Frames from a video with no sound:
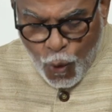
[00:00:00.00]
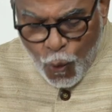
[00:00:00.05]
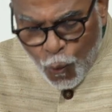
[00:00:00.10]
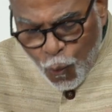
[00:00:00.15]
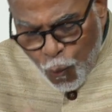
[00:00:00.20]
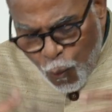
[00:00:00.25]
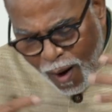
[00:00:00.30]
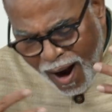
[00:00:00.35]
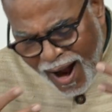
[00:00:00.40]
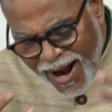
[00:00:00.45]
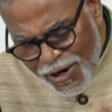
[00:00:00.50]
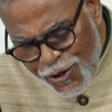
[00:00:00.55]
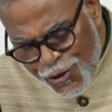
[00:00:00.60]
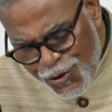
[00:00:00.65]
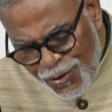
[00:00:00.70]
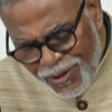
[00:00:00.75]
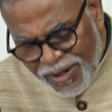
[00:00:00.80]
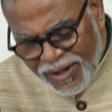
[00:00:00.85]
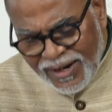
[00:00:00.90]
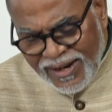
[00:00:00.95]
Why
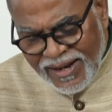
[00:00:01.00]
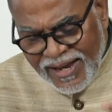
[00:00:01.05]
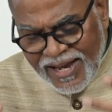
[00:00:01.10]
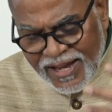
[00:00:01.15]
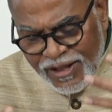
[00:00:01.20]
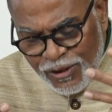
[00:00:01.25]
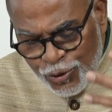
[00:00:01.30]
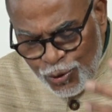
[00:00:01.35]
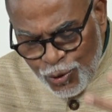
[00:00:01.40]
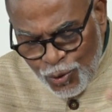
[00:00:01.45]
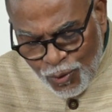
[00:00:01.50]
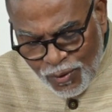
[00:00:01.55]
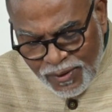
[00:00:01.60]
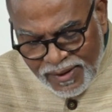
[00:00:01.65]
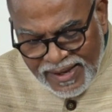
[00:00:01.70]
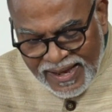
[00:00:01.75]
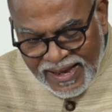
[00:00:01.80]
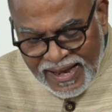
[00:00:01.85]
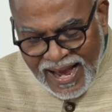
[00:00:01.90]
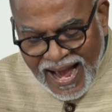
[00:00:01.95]
should a
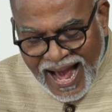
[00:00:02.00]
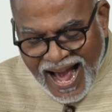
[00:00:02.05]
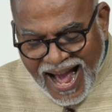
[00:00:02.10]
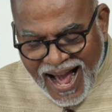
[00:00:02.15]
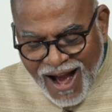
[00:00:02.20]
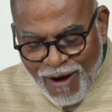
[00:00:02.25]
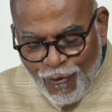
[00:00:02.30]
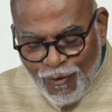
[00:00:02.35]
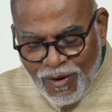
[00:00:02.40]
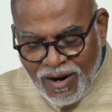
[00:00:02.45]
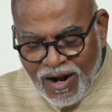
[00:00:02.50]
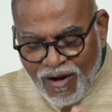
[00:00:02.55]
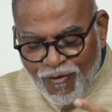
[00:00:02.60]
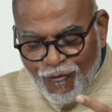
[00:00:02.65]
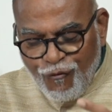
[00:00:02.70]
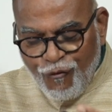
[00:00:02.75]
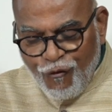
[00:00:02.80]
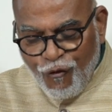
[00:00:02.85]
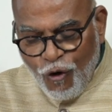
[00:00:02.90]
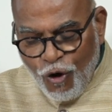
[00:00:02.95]
Hindu king have
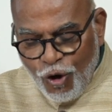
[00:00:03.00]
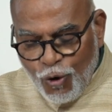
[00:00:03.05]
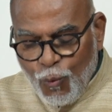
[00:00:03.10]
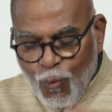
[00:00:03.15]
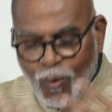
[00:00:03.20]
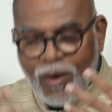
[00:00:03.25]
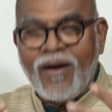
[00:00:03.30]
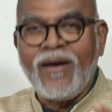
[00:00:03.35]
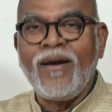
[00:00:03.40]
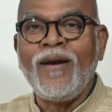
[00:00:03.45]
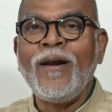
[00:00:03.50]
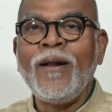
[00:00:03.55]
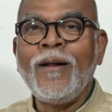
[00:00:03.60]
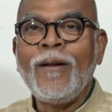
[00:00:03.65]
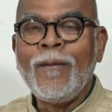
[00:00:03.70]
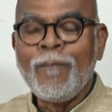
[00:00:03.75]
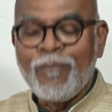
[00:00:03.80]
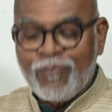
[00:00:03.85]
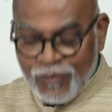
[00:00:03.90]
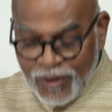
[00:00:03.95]
come forward
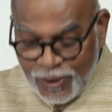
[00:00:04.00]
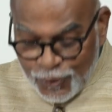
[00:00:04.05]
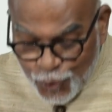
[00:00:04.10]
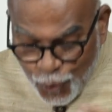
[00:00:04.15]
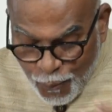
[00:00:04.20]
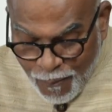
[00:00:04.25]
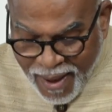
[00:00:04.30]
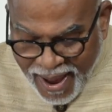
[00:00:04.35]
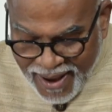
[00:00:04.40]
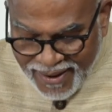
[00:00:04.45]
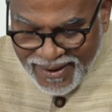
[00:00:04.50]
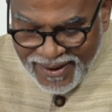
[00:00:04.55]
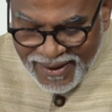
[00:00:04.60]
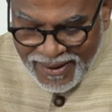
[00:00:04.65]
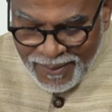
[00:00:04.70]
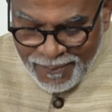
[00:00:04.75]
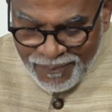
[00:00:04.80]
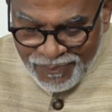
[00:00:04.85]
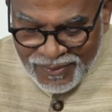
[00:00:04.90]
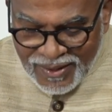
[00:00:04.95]
to make
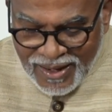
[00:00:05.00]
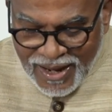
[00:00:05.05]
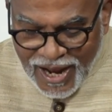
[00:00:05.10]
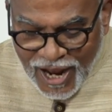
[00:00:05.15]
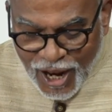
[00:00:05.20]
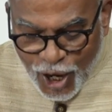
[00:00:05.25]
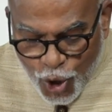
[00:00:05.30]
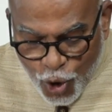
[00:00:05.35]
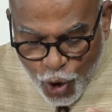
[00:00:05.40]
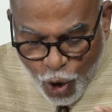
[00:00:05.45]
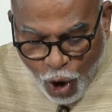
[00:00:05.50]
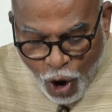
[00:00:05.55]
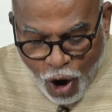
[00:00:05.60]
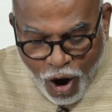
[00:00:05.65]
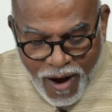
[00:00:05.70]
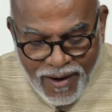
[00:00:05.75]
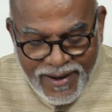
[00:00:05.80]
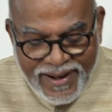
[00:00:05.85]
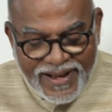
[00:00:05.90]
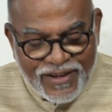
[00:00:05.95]
a
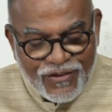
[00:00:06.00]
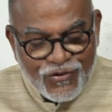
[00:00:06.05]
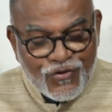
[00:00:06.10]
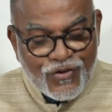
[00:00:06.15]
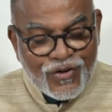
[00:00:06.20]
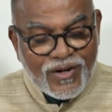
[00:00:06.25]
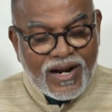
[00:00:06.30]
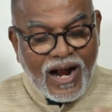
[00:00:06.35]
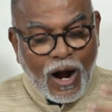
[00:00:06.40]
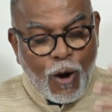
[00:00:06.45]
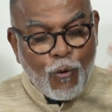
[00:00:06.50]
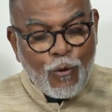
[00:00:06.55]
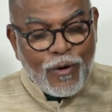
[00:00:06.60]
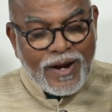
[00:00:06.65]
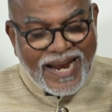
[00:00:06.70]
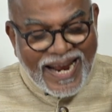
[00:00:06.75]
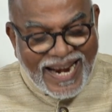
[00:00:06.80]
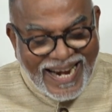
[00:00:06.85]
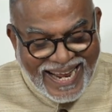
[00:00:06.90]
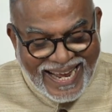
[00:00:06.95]
law against cow
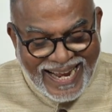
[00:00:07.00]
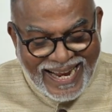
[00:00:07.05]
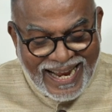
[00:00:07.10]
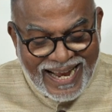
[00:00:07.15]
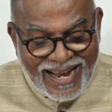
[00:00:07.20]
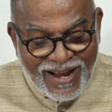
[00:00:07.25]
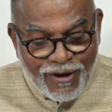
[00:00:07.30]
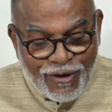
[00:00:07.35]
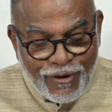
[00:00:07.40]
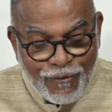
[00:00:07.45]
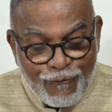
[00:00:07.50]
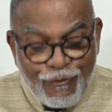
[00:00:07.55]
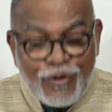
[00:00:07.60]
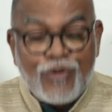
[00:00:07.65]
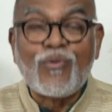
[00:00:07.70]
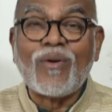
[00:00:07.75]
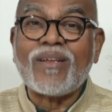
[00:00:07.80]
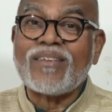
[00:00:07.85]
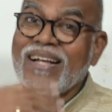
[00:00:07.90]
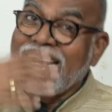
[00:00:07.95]
killing
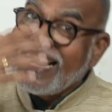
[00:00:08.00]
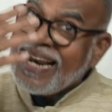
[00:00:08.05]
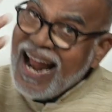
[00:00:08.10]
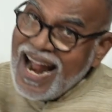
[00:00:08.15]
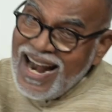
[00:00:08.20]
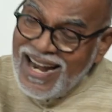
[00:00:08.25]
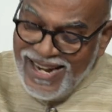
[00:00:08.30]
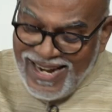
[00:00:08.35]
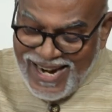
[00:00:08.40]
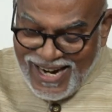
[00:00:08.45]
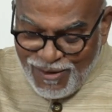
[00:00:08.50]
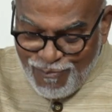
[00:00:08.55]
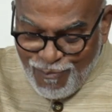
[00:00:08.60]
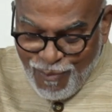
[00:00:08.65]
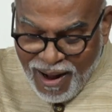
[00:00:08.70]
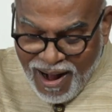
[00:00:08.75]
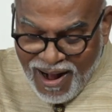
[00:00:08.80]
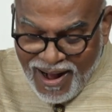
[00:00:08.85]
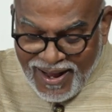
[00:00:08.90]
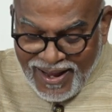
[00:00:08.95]
which was granted
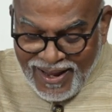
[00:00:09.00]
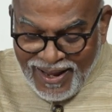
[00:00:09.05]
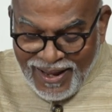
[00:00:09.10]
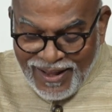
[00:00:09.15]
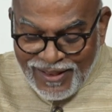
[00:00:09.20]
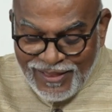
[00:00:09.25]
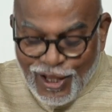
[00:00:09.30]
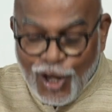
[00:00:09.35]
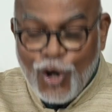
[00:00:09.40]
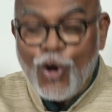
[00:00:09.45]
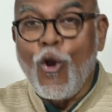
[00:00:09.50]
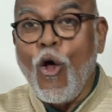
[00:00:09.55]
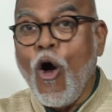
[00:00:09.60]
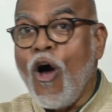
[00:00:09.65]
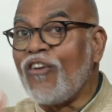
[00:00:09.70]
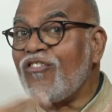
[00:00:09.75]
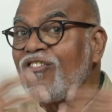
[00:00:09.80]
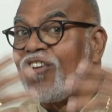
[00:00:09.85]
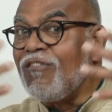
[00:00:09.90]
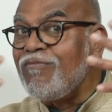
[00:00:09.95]
by the
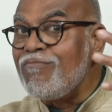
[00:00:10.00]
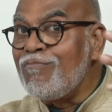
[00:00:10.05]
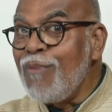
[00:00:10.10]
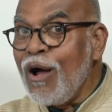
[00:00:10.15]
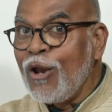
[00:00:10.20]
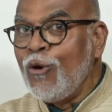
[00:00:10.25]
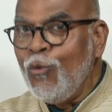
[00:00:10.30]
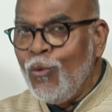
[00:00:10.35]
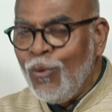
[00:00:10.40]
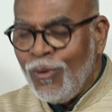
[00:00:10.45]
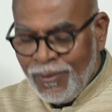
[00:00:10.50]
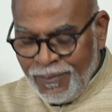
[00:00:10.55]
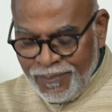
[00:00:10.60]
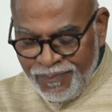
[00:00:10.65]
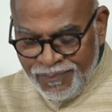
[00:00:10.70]
laws of Manu?